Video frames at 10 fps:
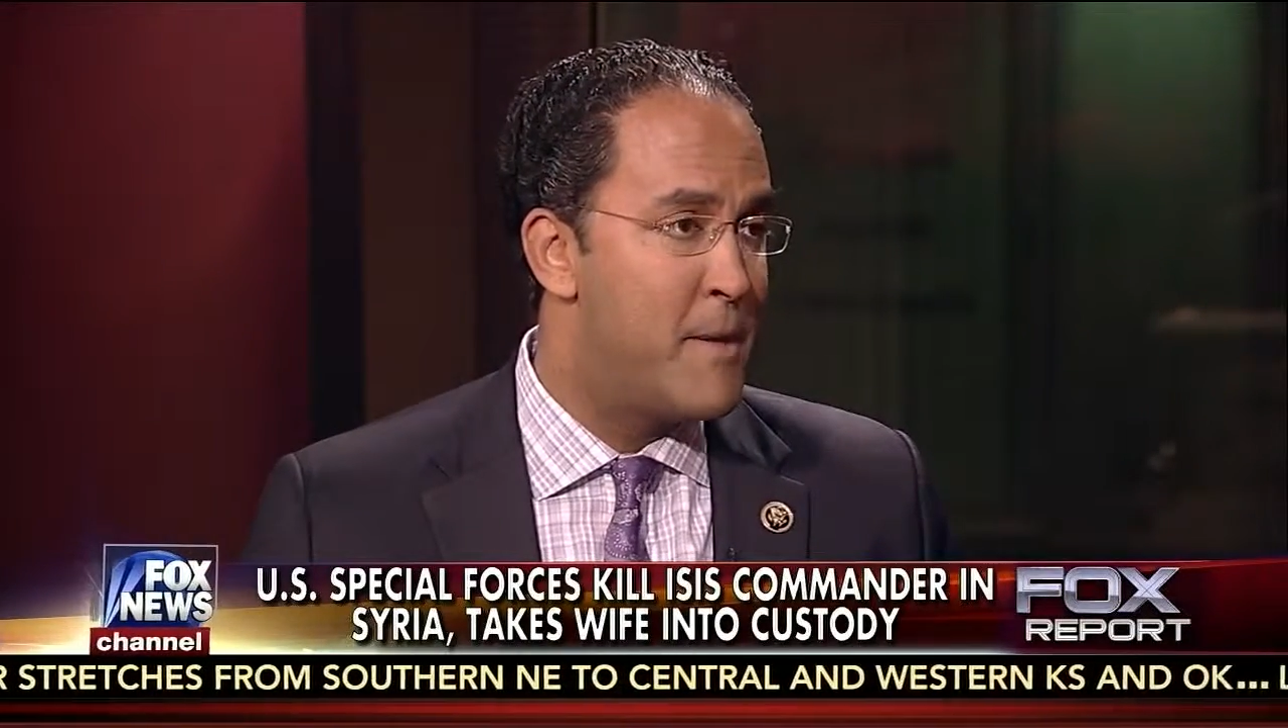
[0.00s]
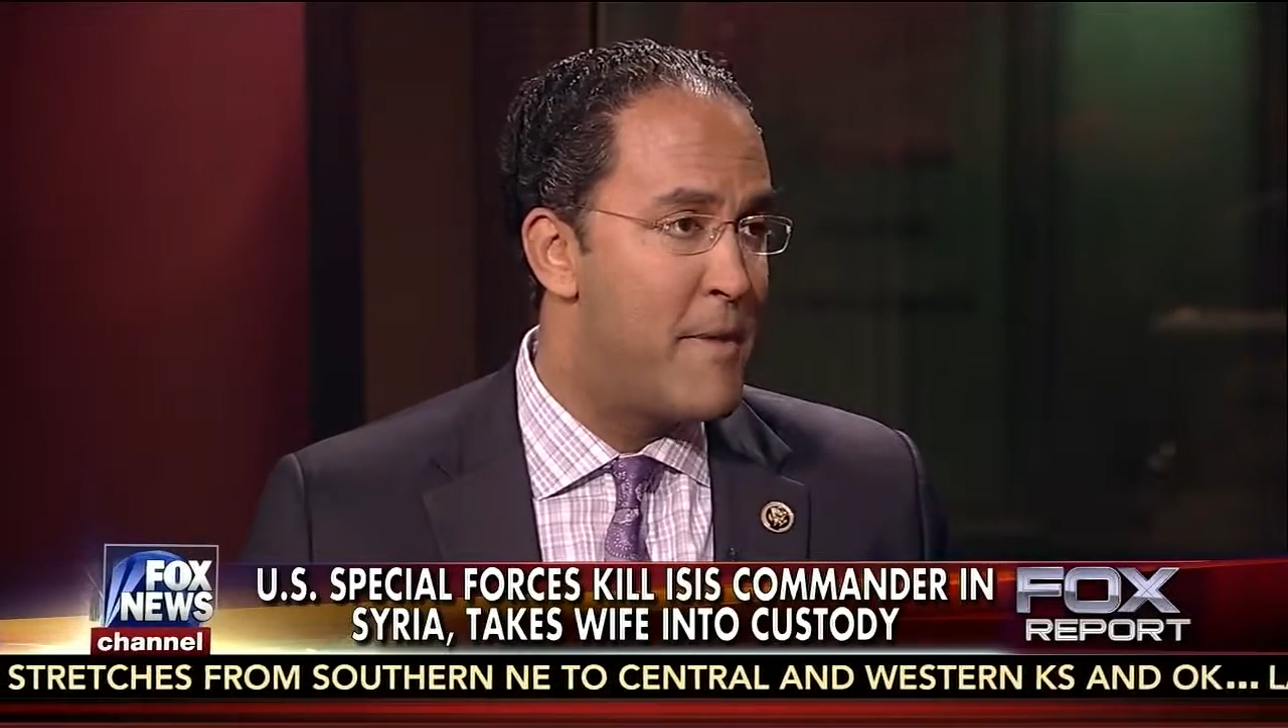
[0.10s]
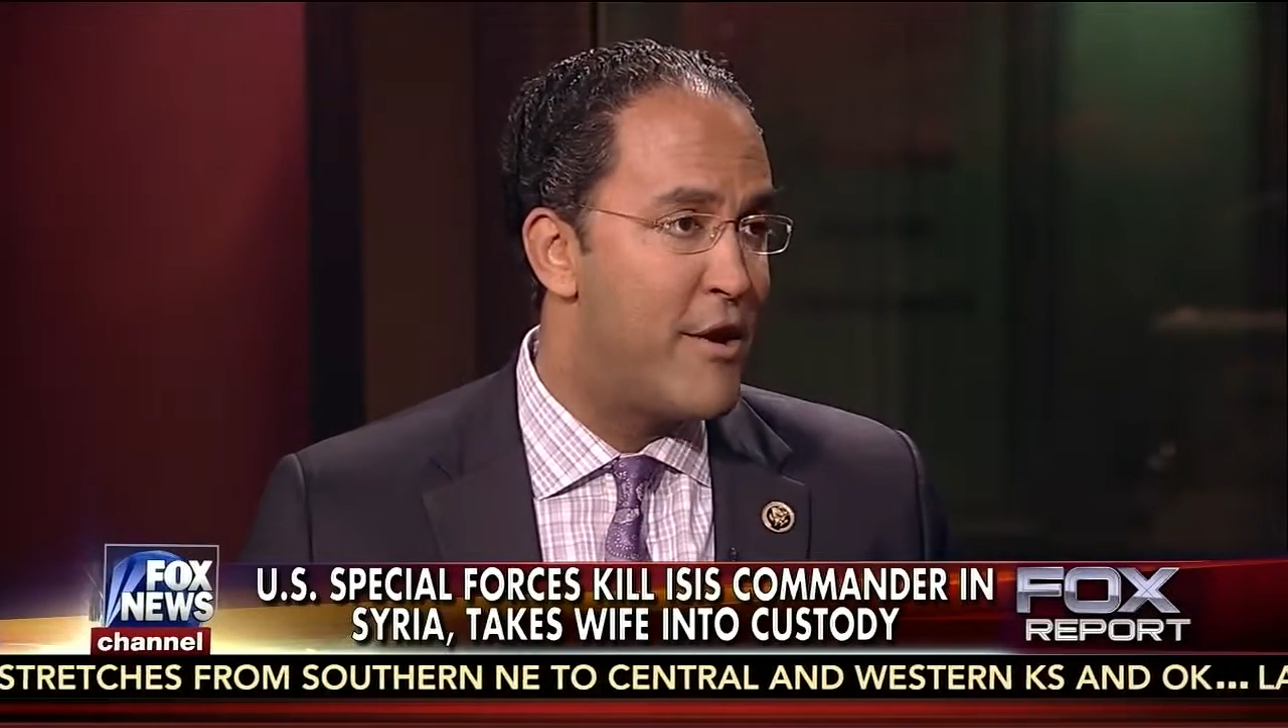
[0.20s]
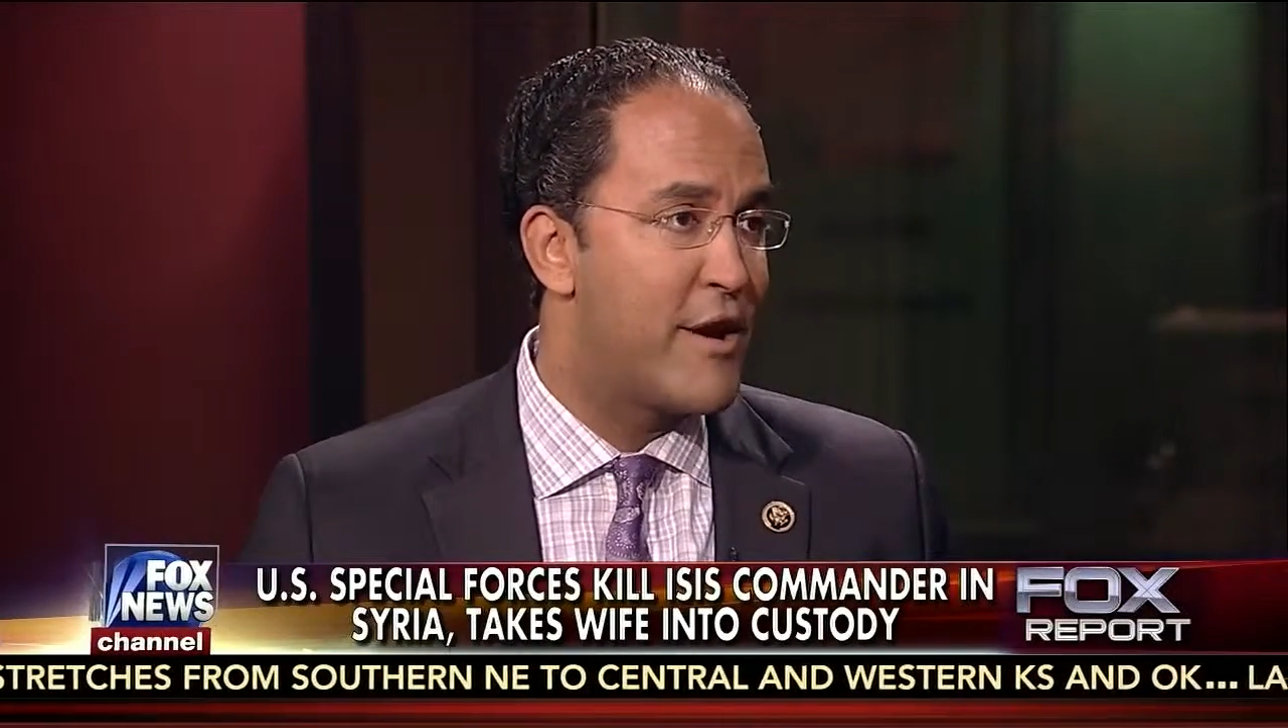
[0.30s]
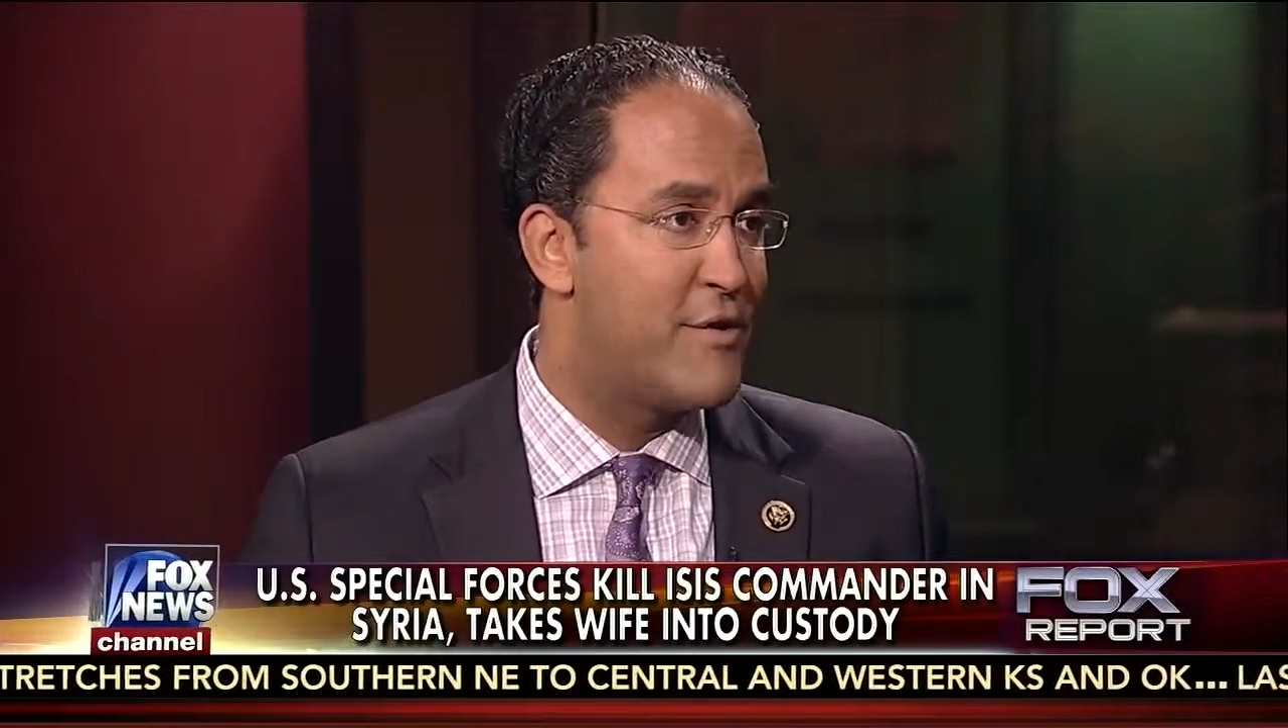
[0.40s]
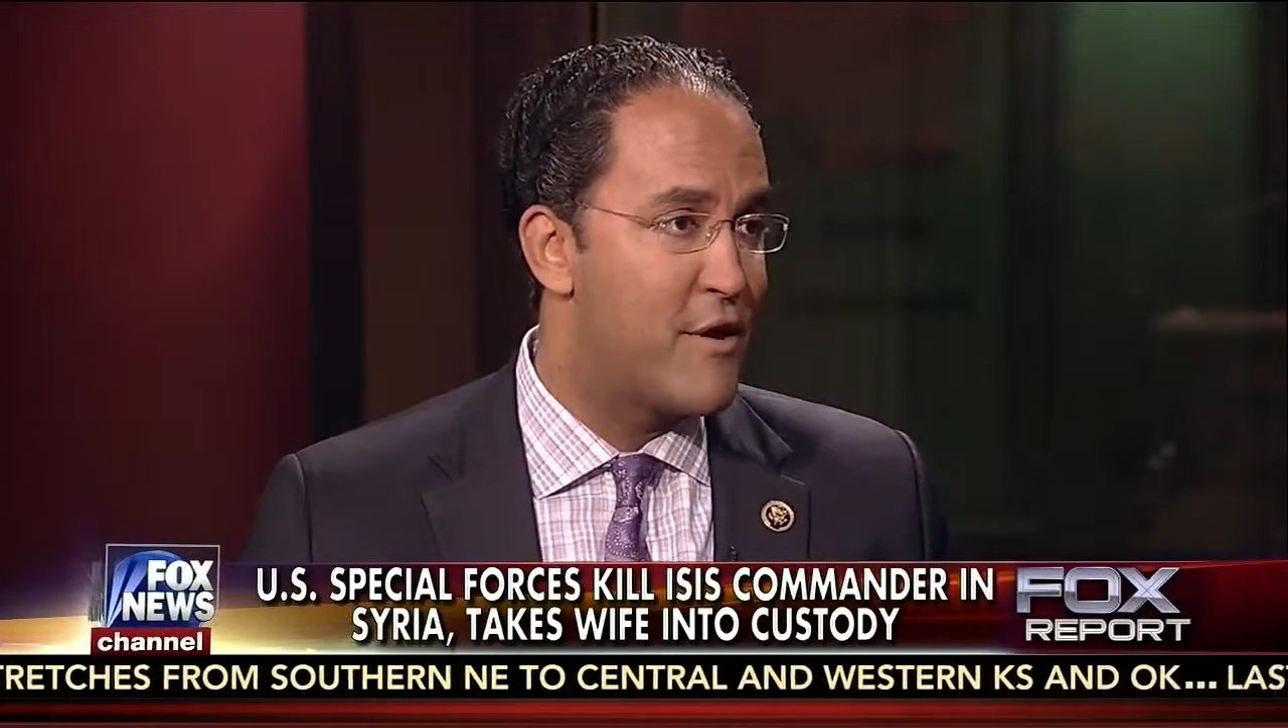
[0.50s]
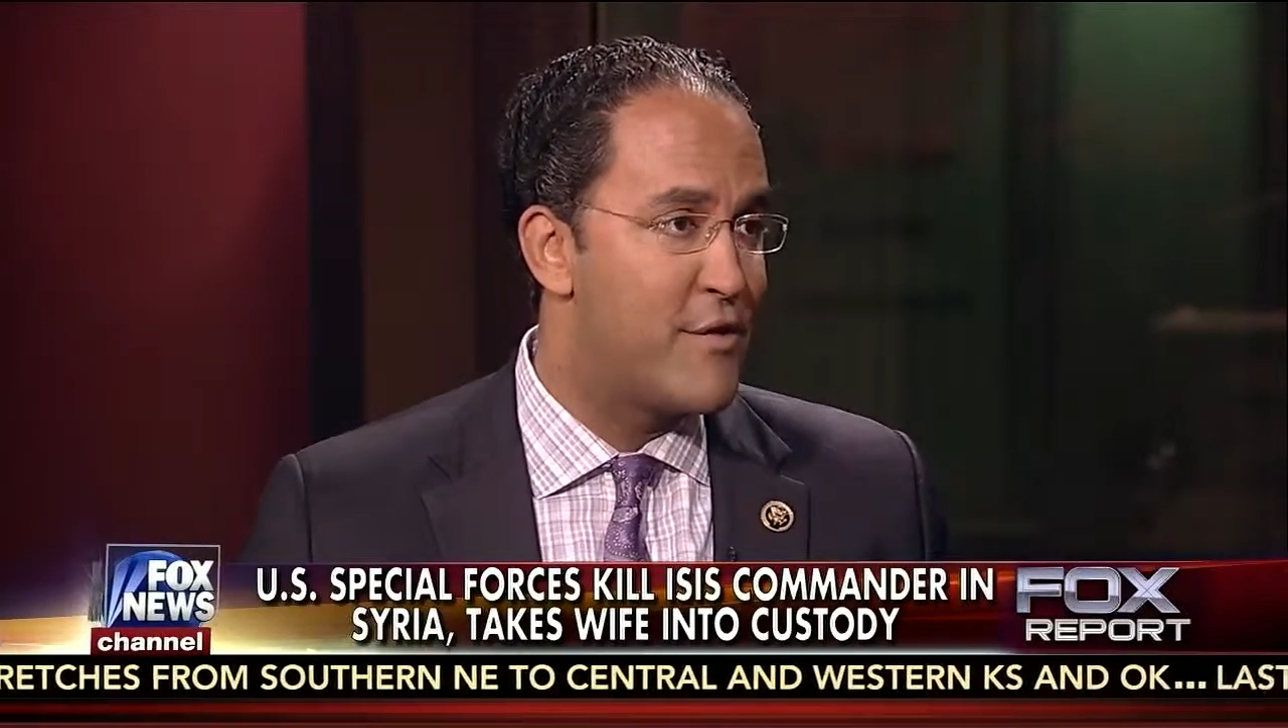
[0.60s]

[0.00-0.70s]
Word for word: Americans